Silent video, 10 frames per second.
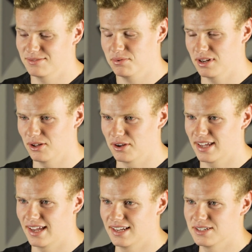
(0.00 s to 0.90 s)
pretty low
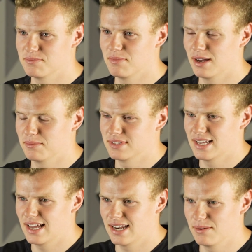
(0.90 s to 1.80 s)
key, just mum,
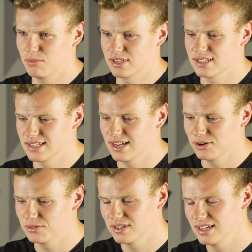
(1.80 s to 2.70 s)
dad and
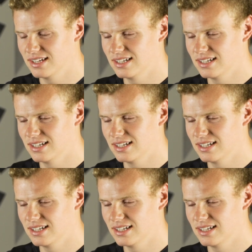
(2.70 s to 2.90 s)
myself